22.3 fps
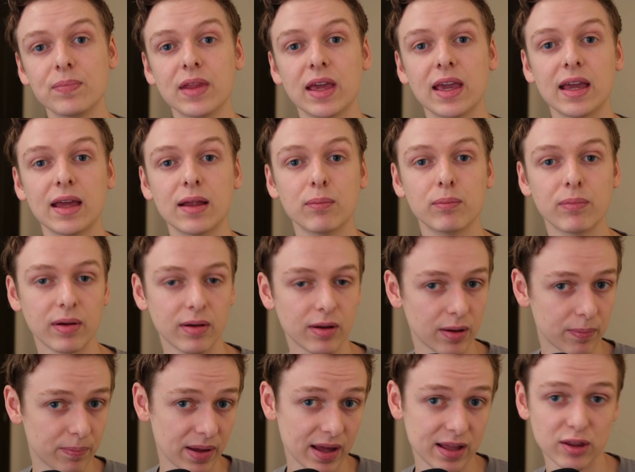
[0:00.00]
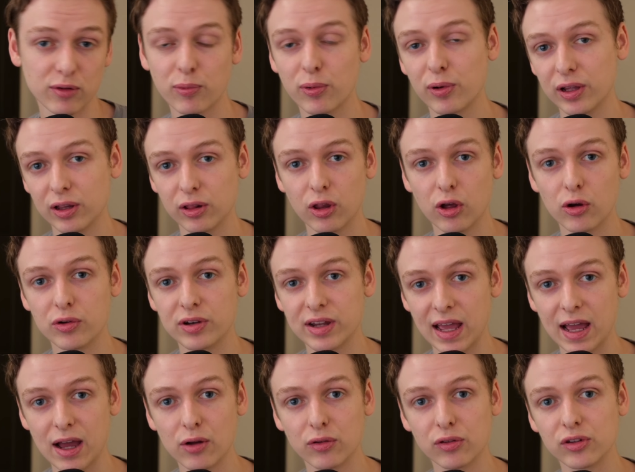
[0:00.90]
It bends pretty low
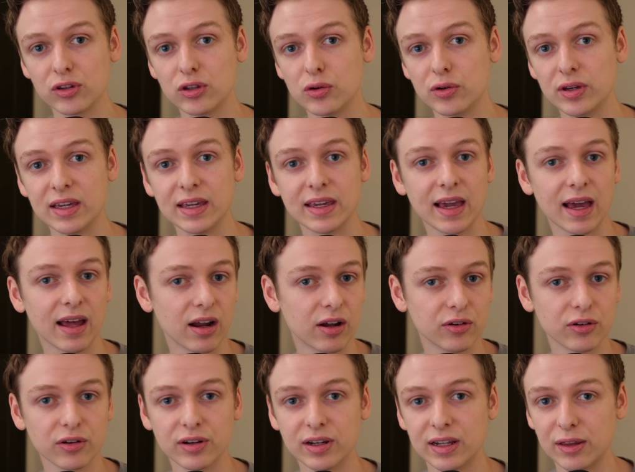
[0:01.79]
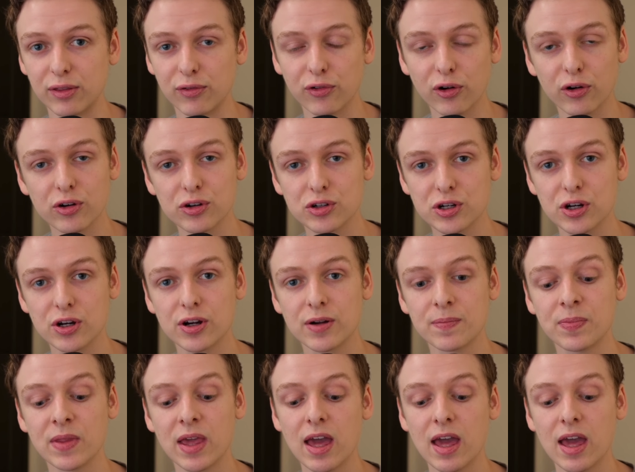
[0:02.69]
down so you can get underneath furniture.